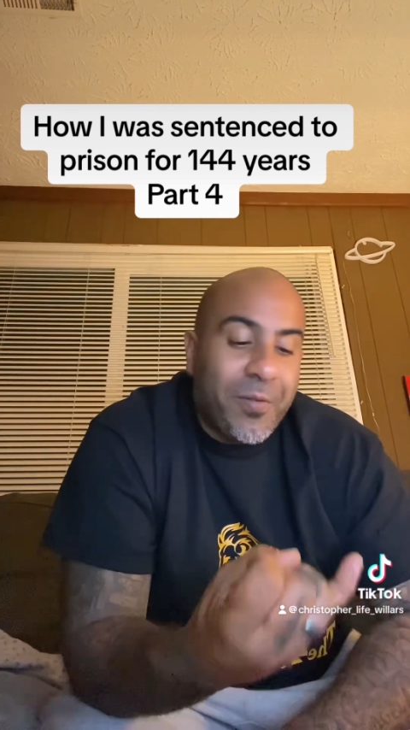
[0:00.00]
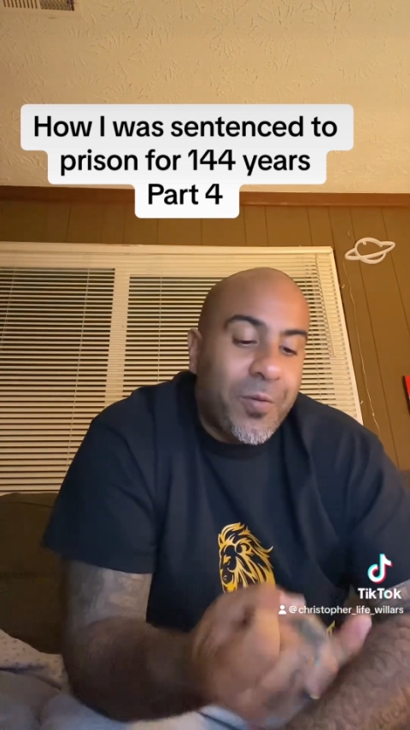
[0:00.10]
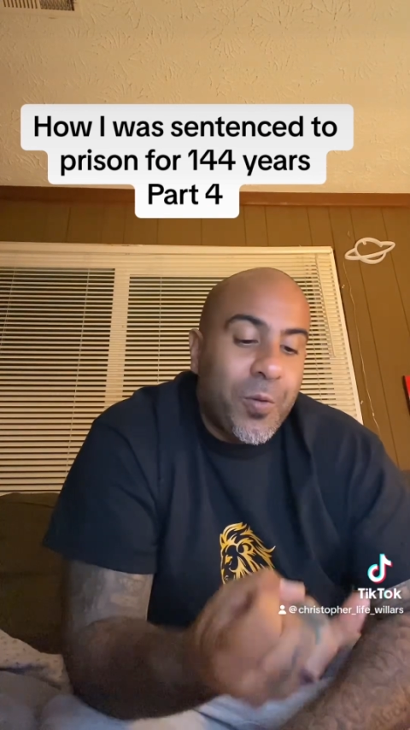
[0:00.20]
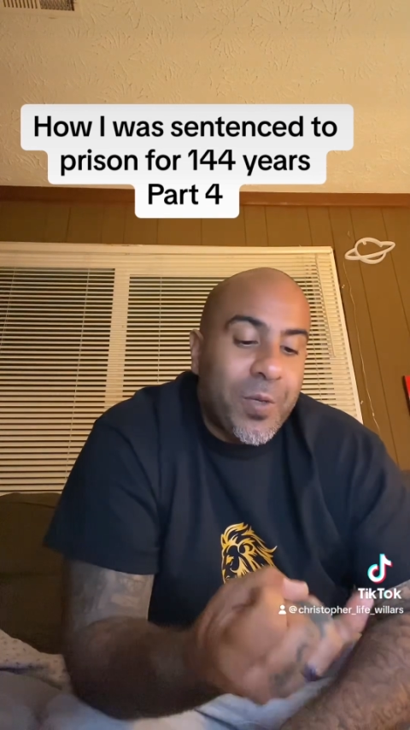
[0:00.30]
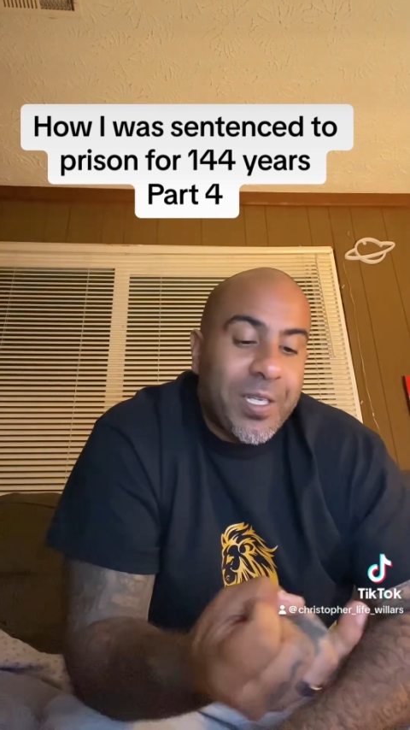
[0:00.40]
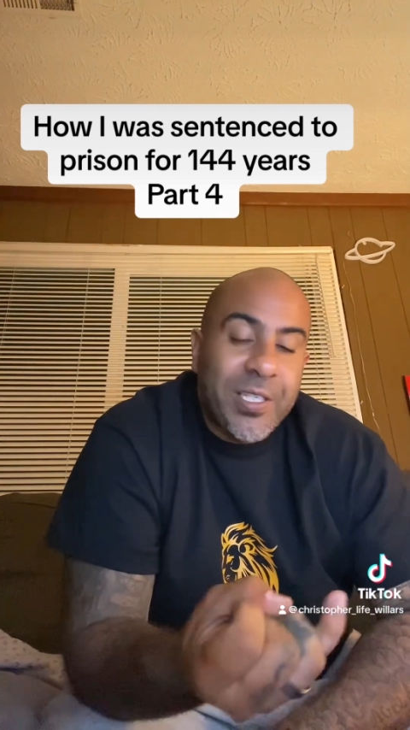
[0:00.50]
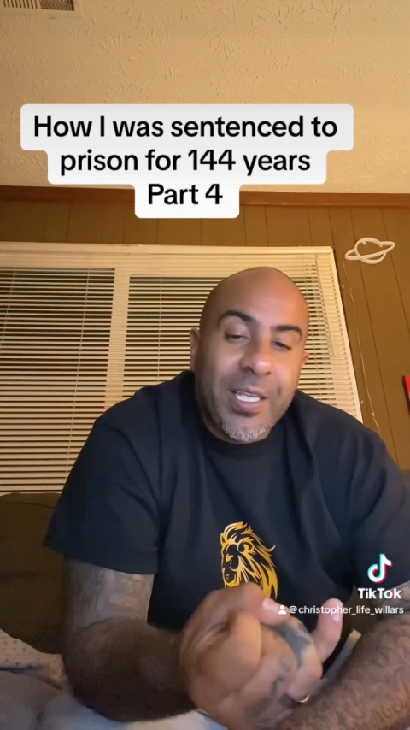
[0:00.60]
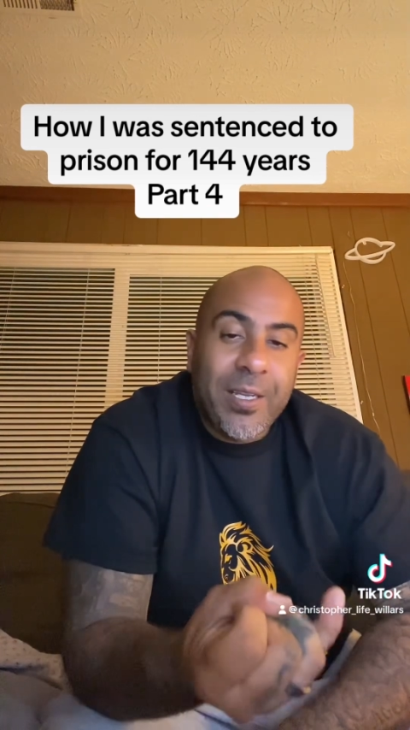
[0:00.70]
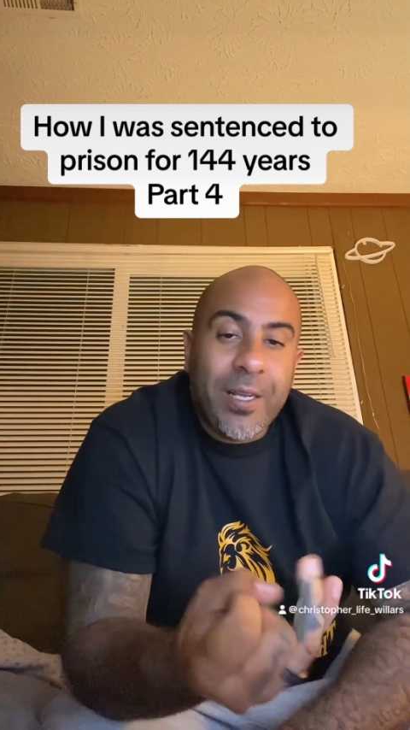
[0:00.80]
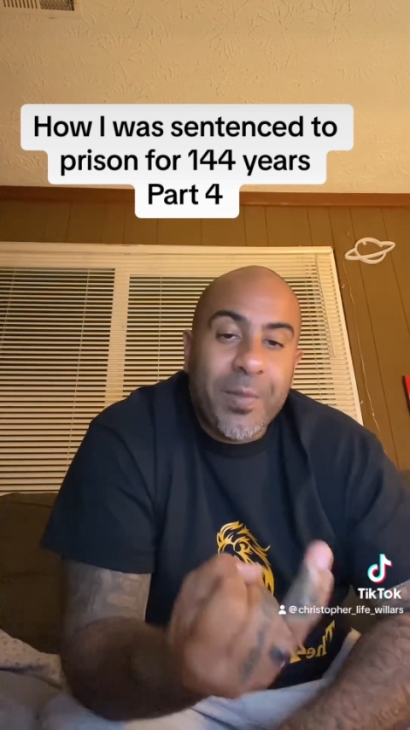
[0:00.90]
food in
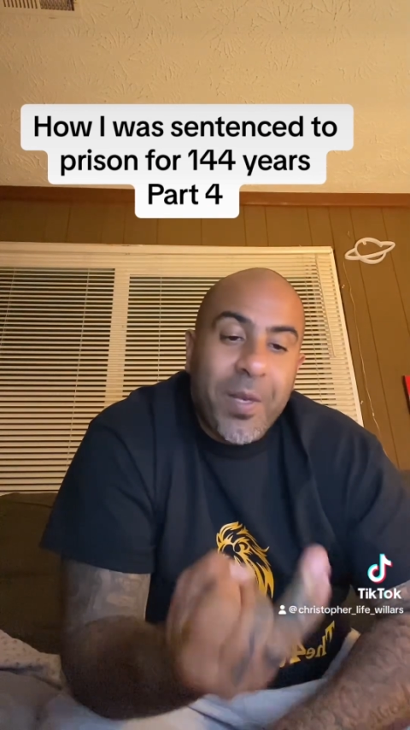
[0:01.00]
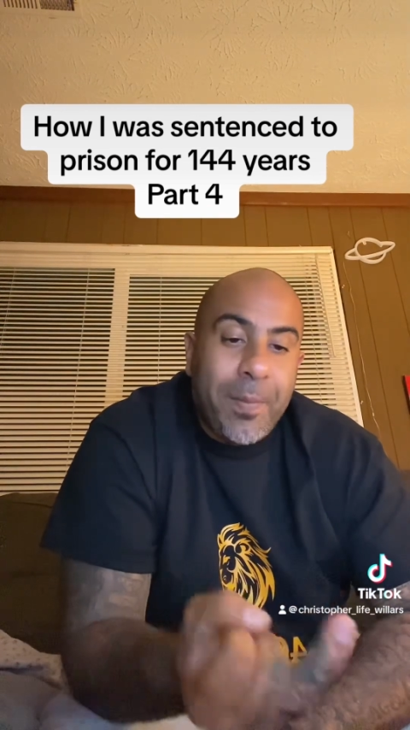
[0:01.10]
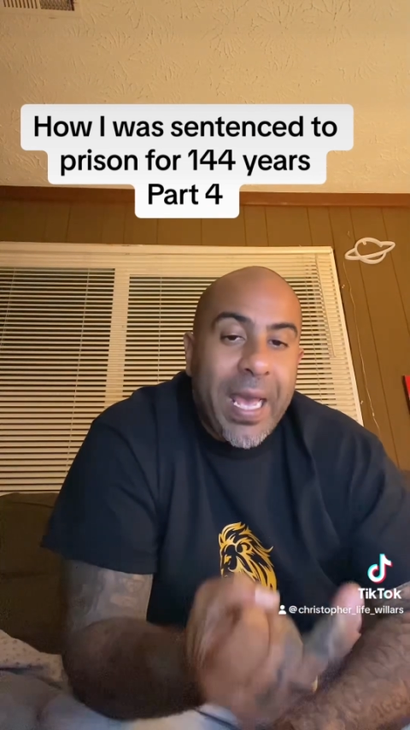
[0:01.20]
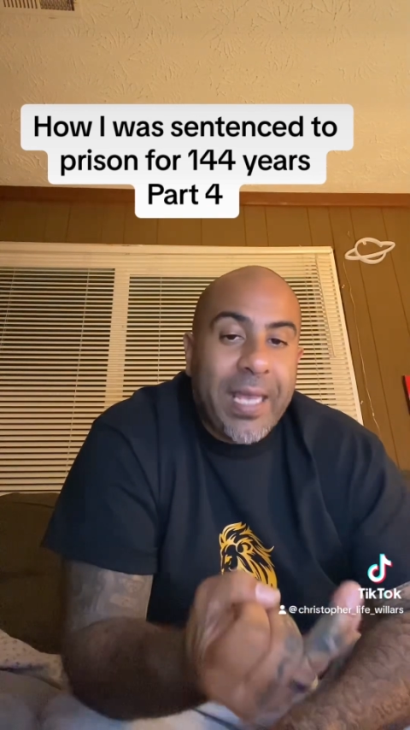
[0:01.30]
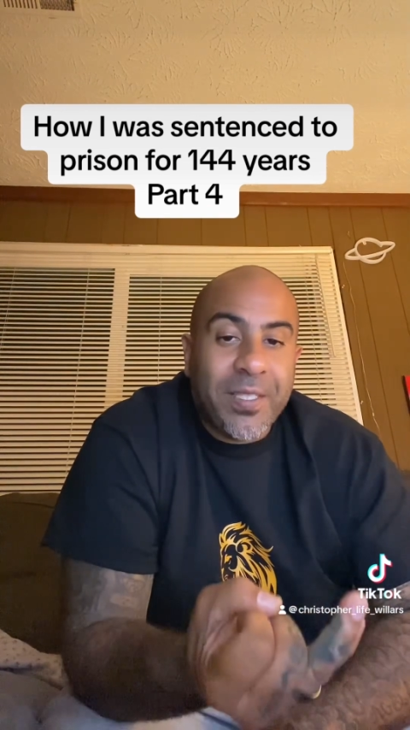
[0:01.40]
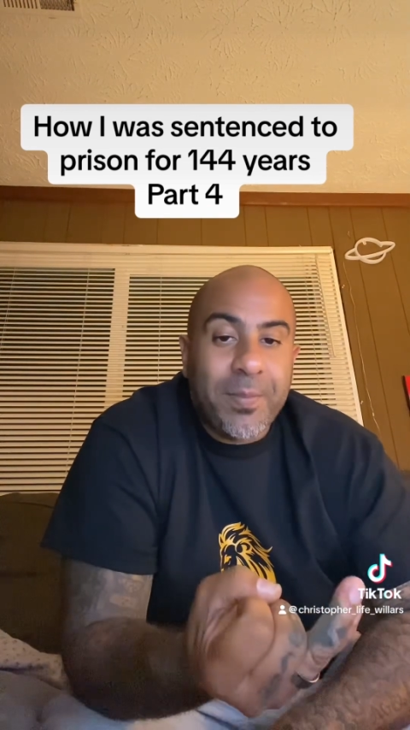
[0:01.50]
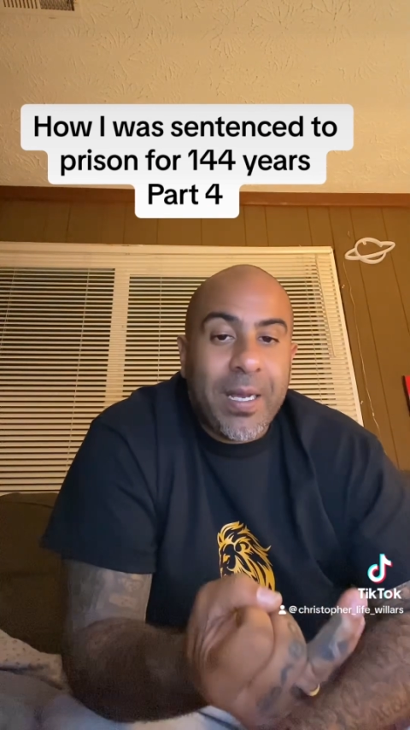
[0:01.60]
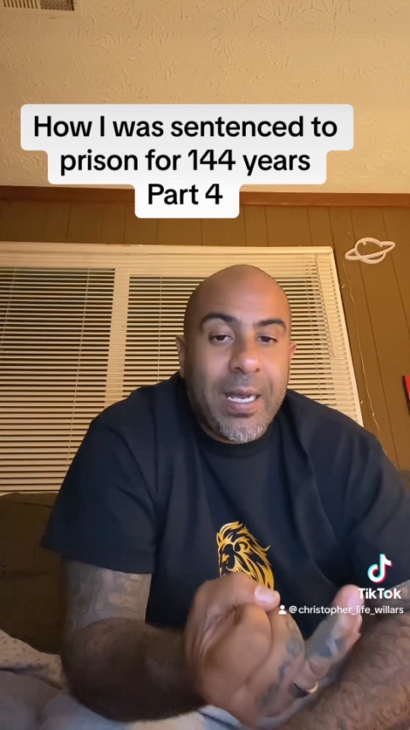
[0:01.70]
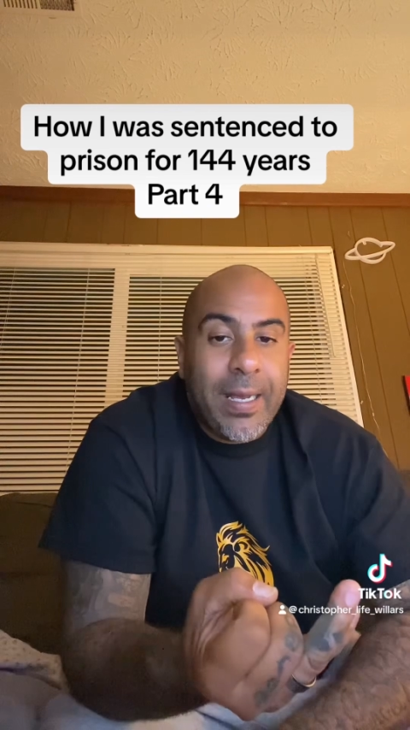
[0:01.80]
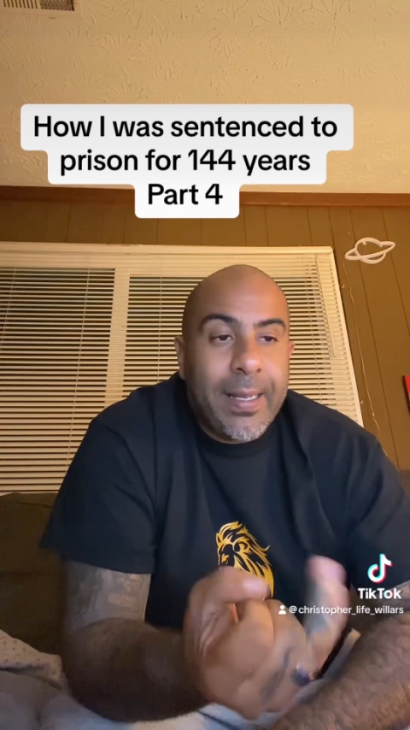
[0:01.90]
jail. I'm in a max
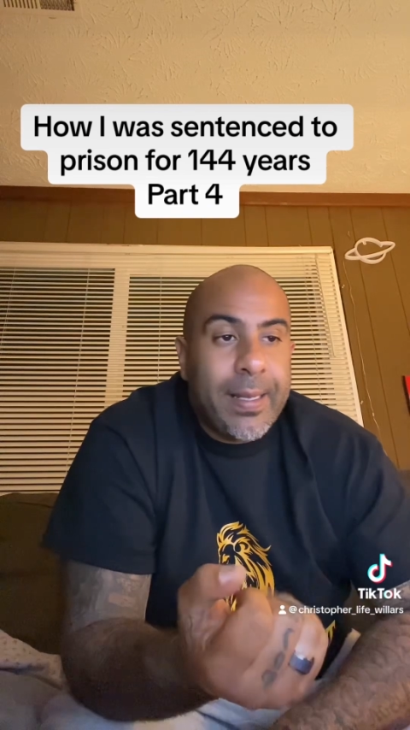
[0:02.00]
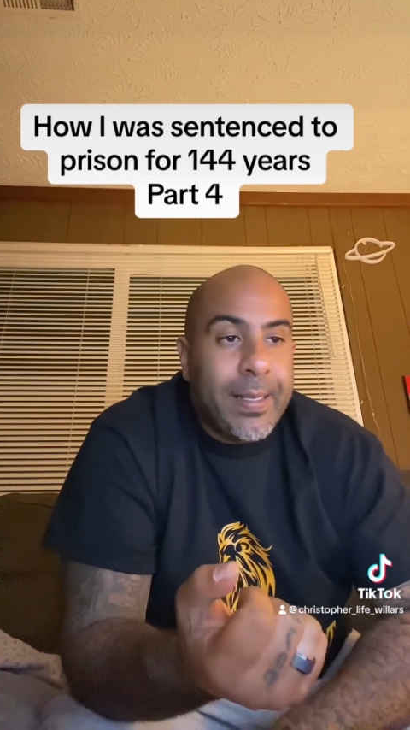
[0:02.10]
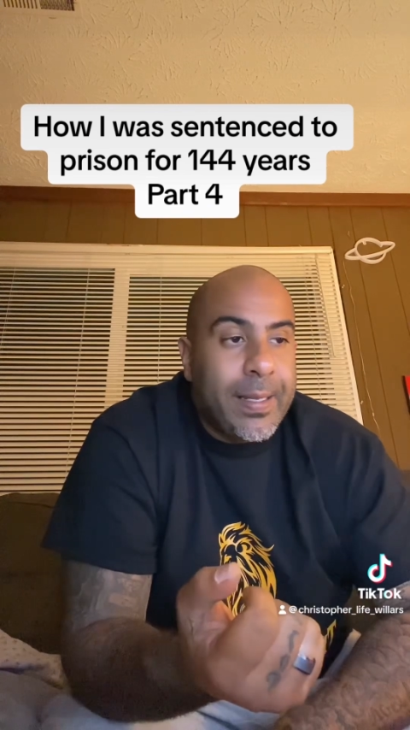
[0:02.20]
pod.